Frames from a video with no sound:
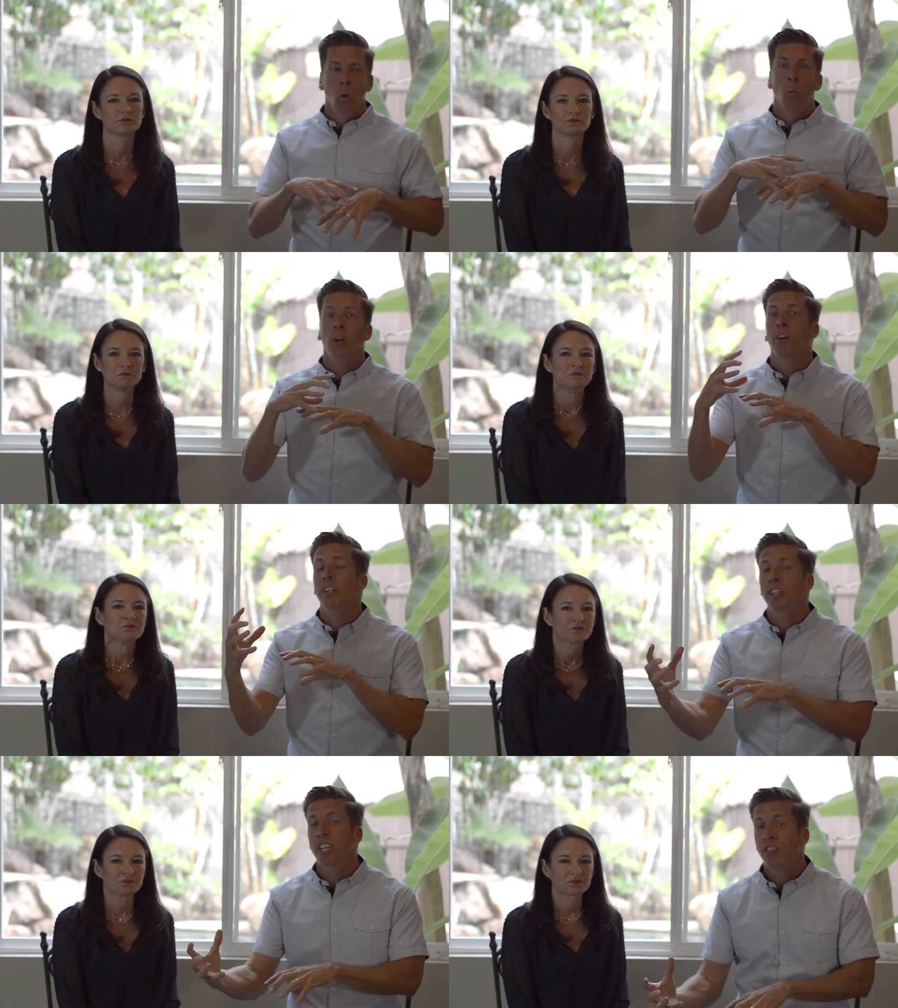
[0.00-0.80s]
Speaker 1: What
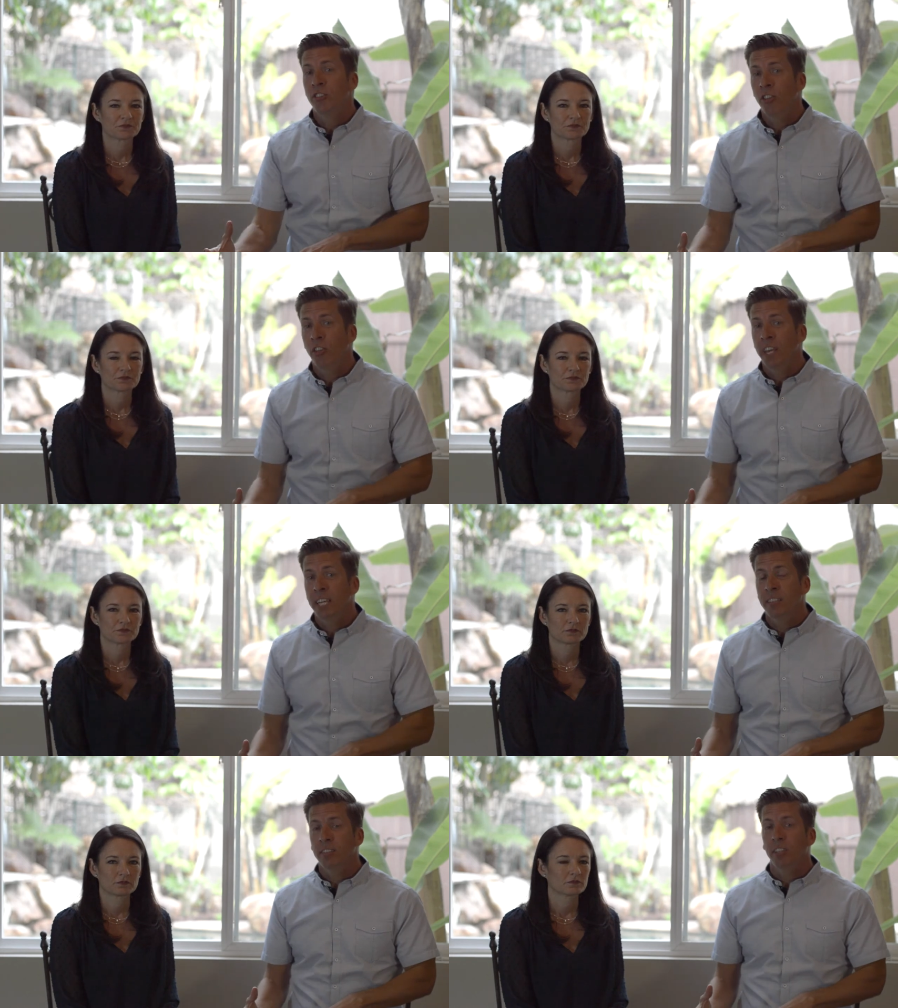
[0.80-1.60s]
are additional
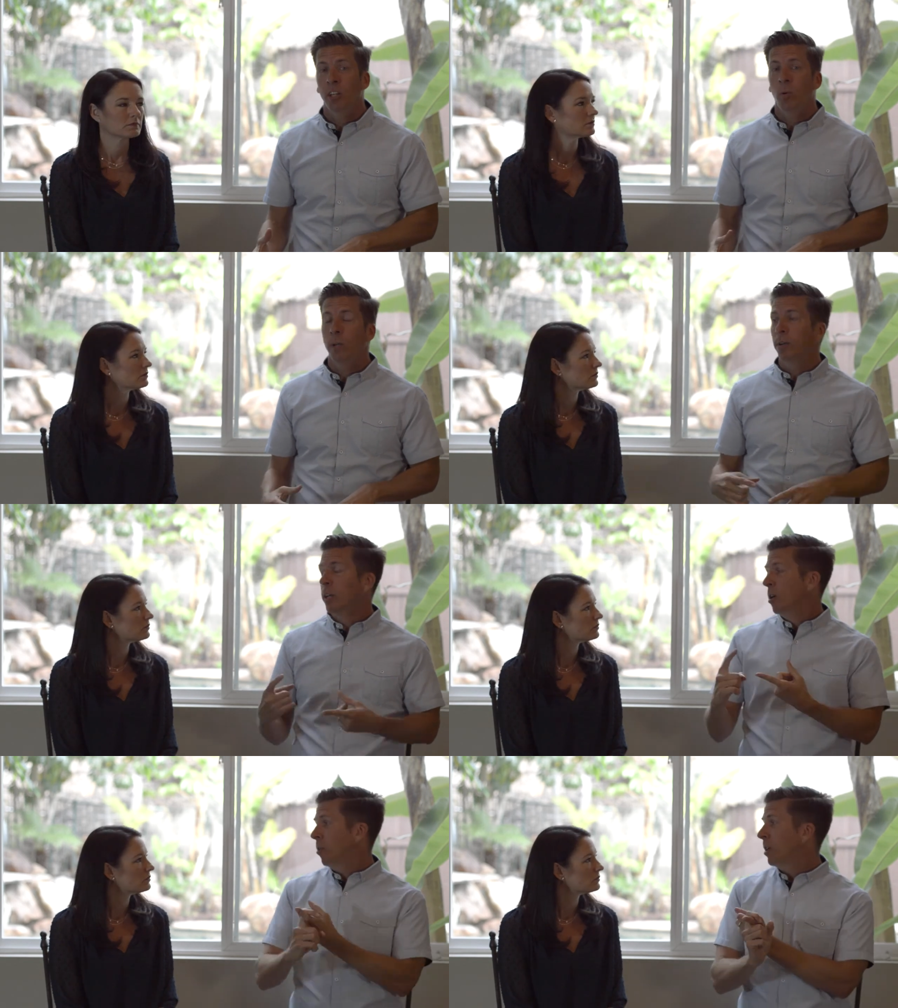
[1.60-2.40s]
things? You know, we, we
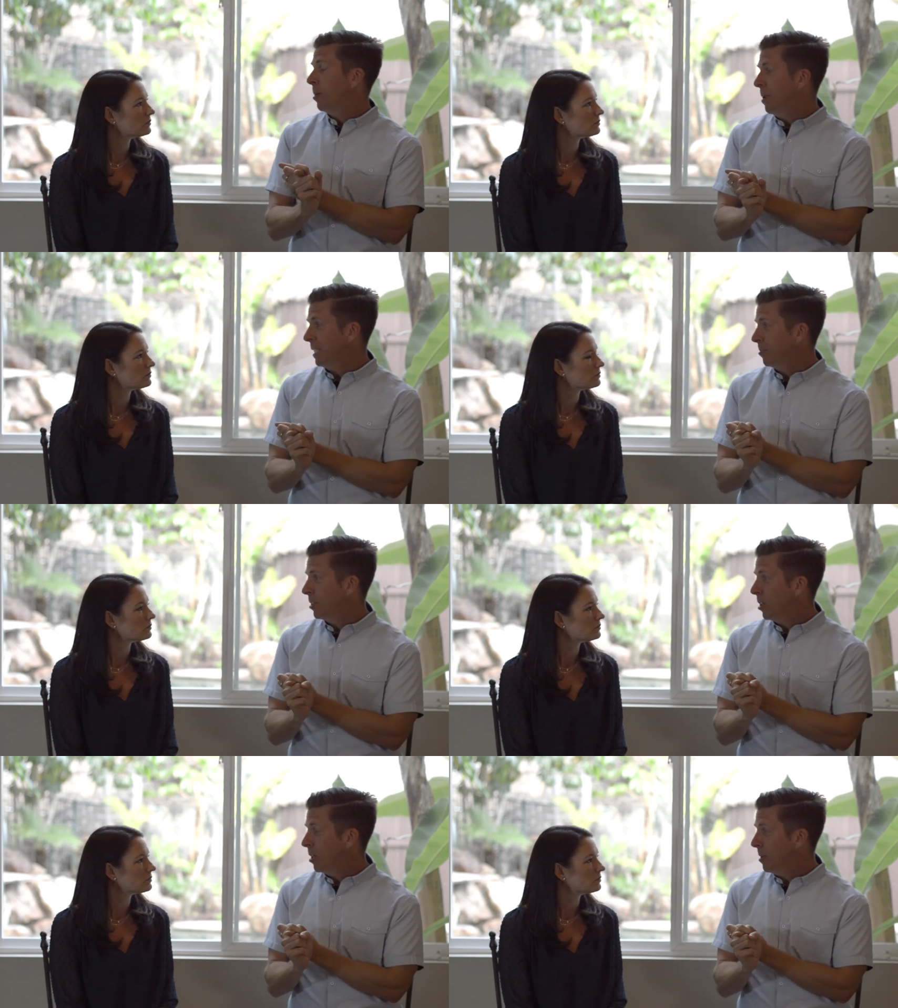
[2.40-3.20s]
were going to possibly
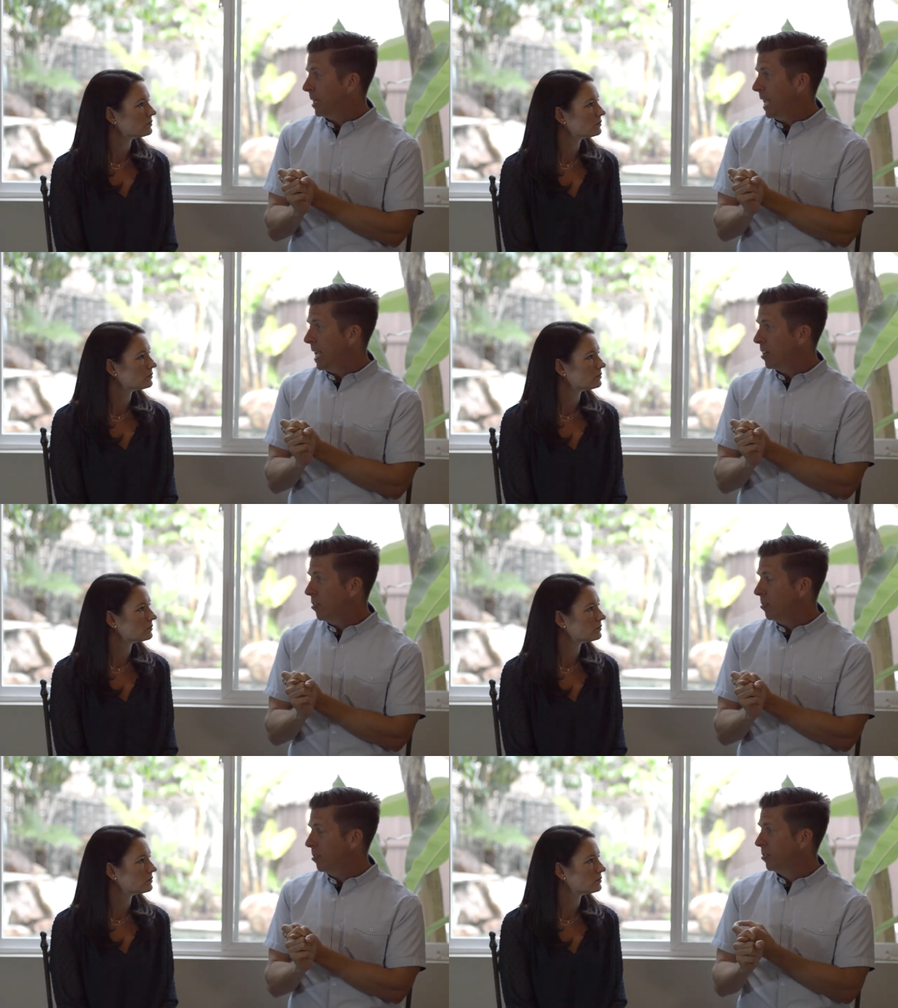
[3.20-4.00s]
talk about
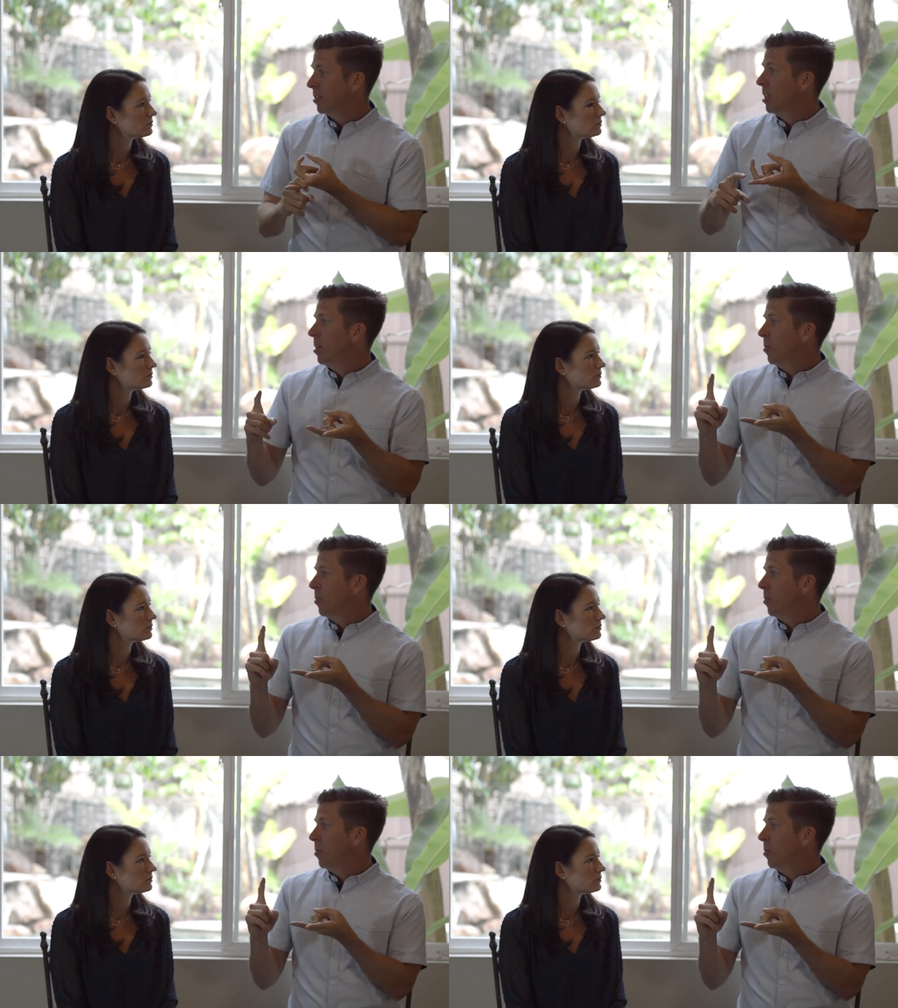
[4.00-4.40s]
candles.